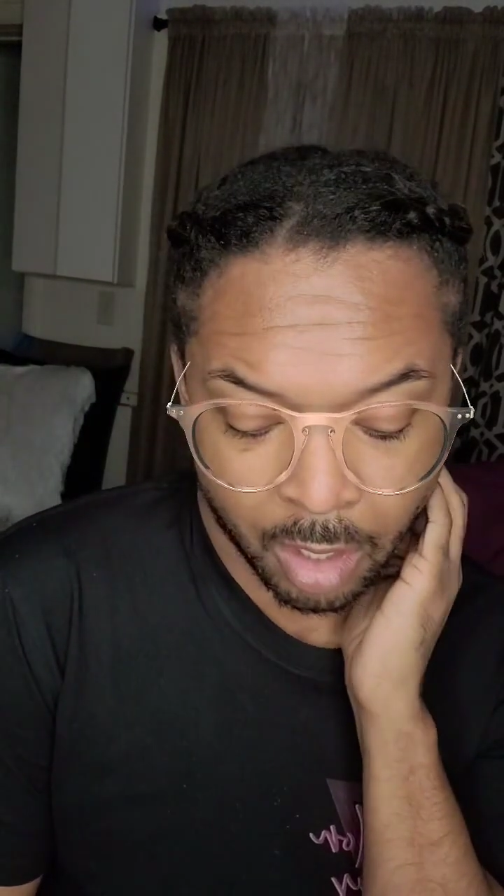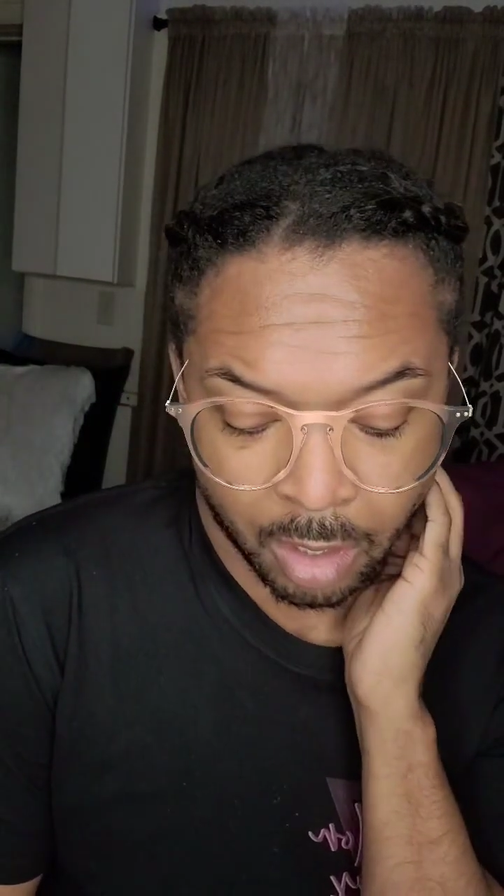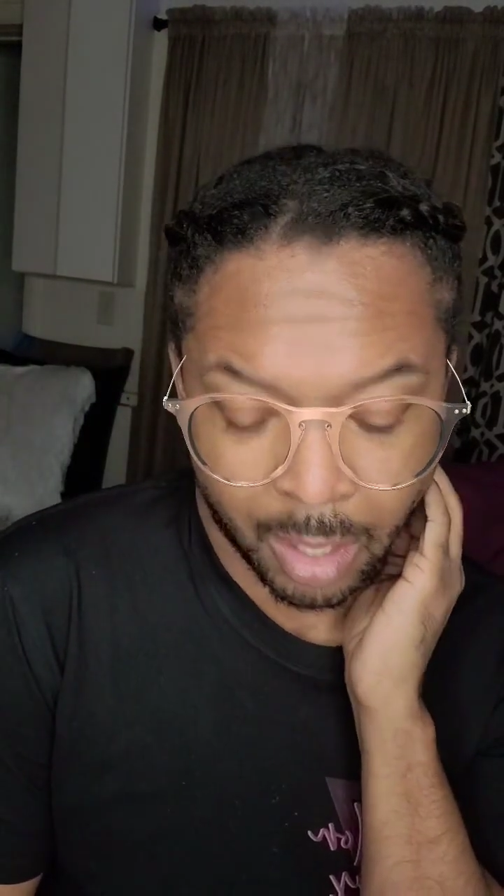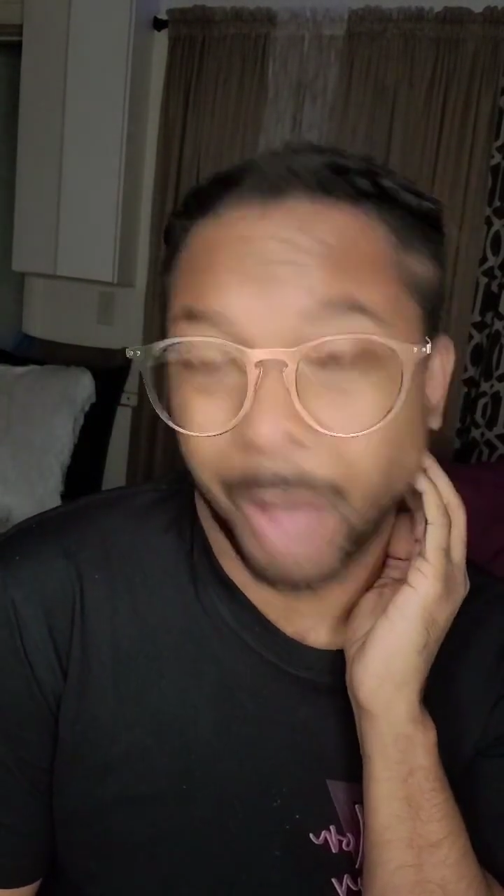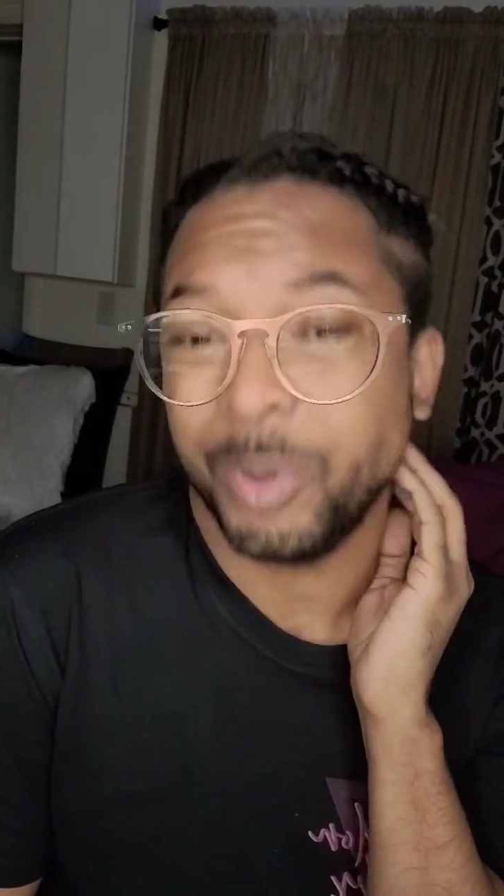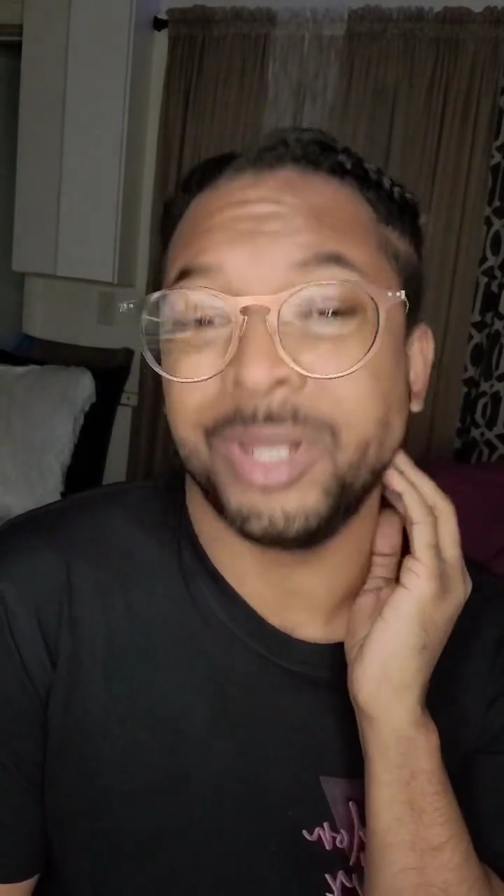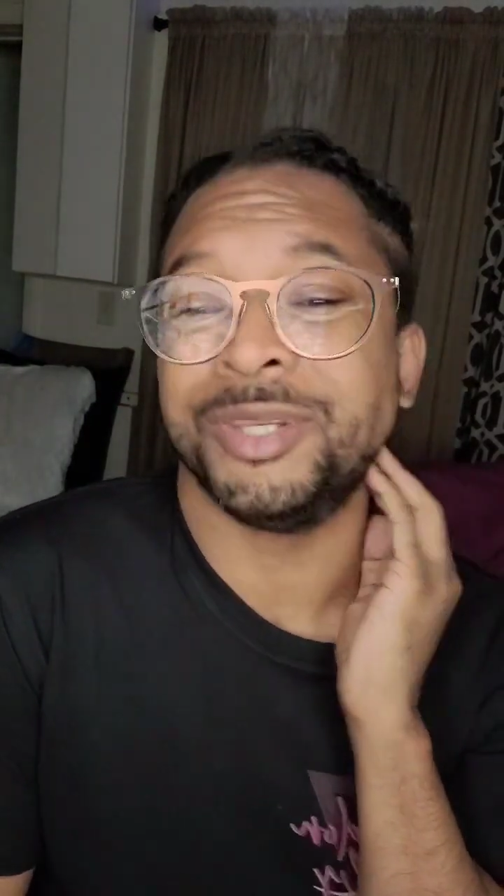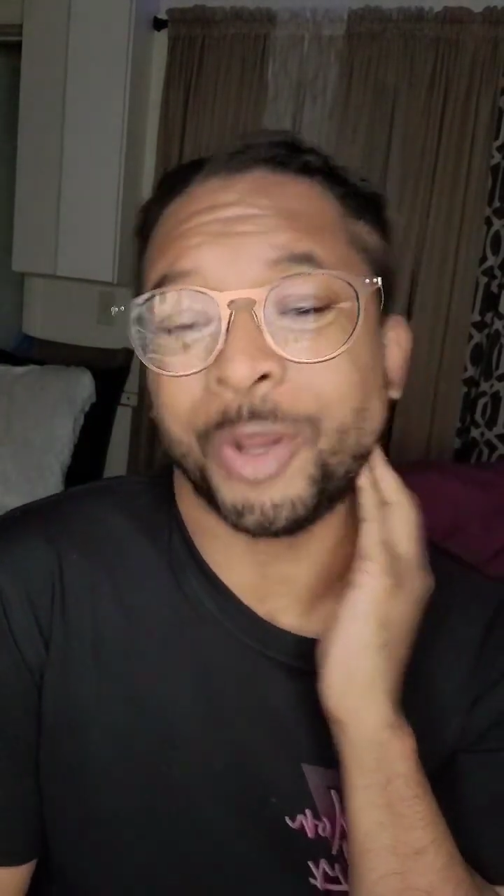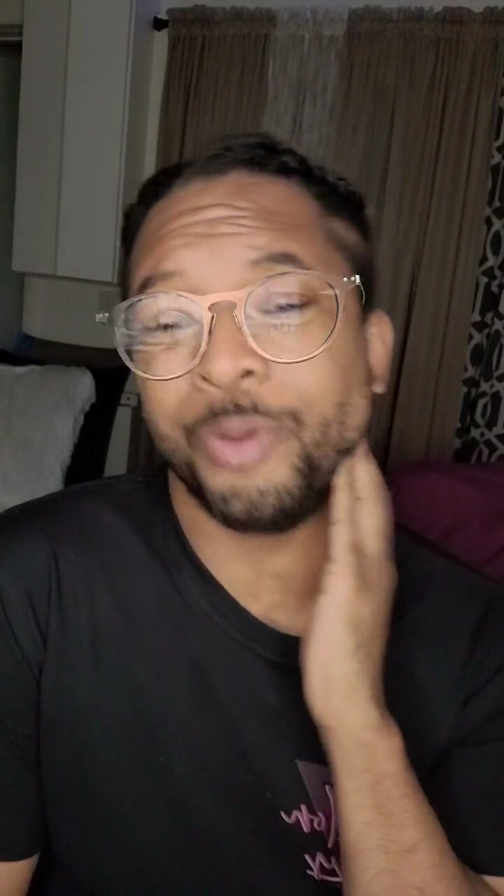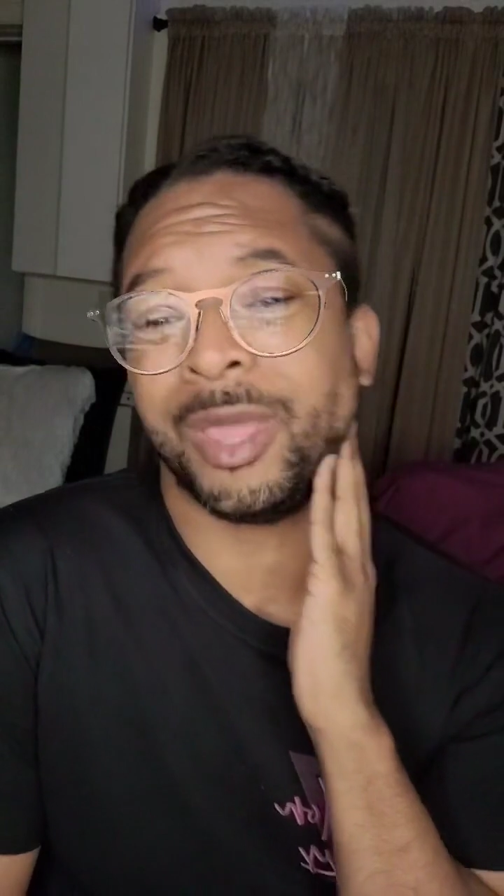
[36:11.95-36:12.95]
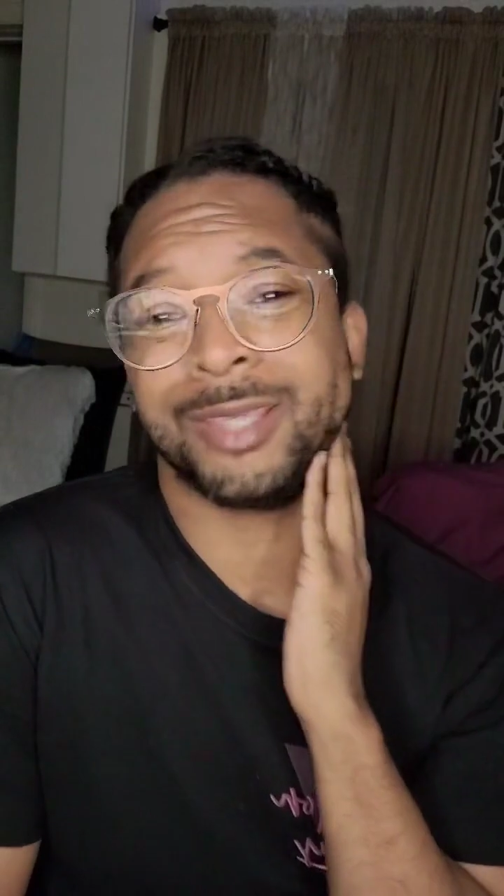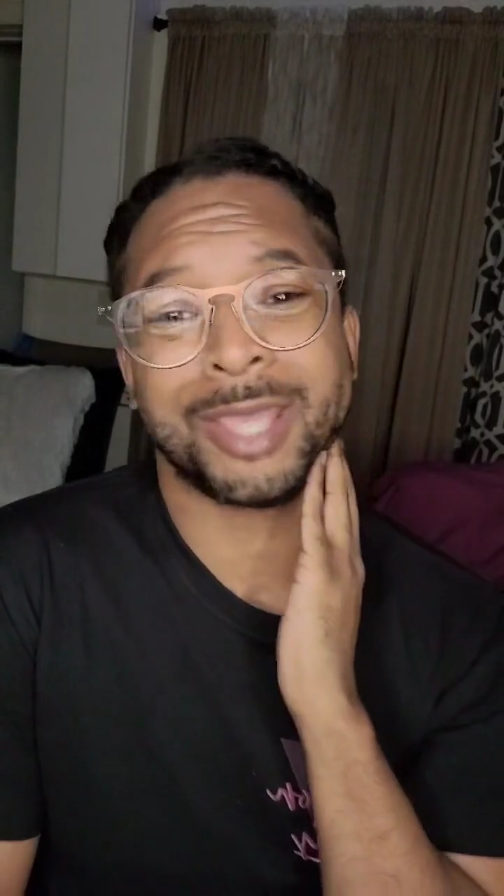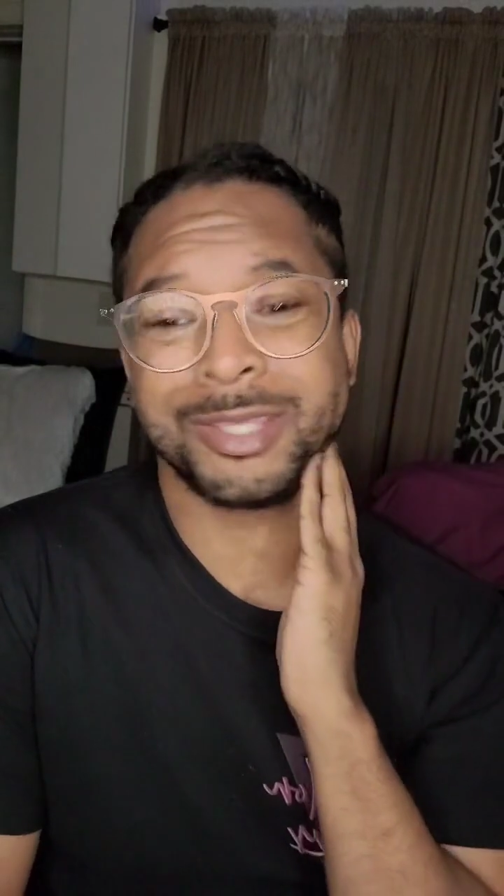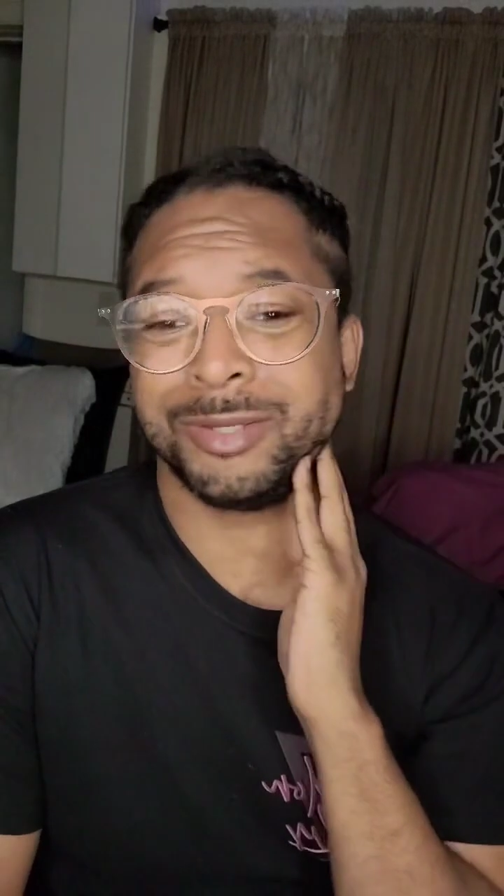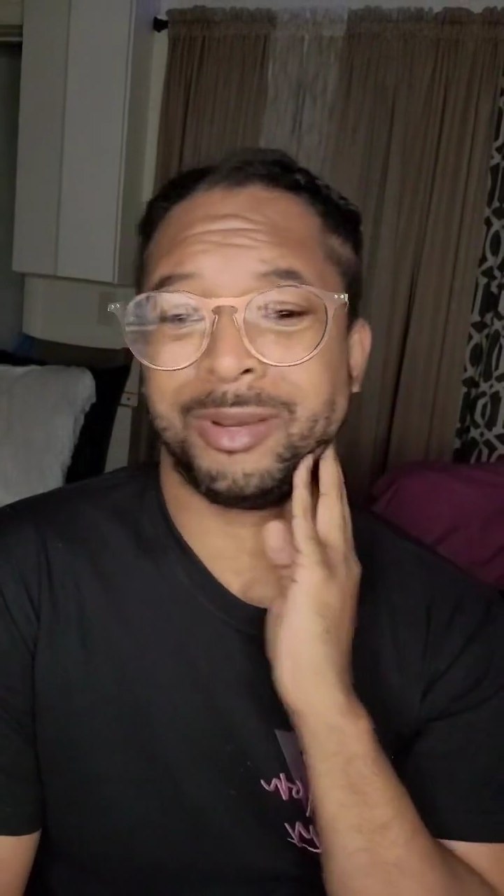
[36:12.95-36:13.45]
How we didn't know that
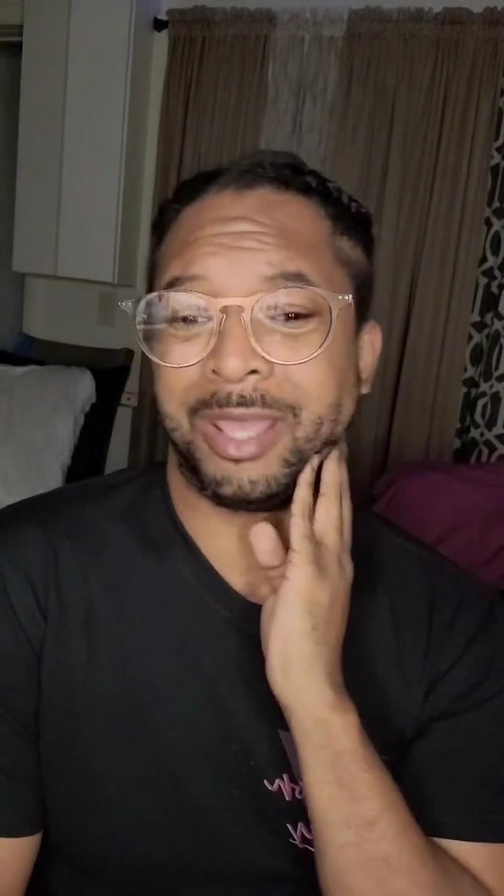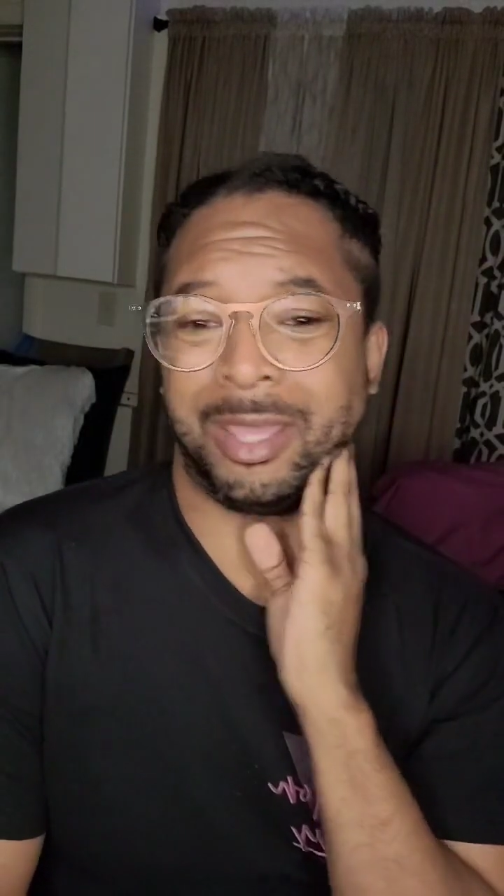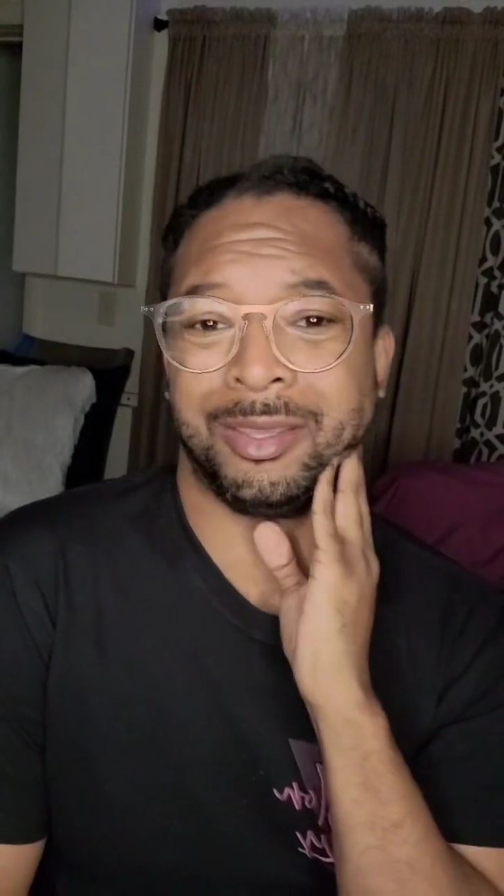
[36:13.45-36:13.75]
yesterday?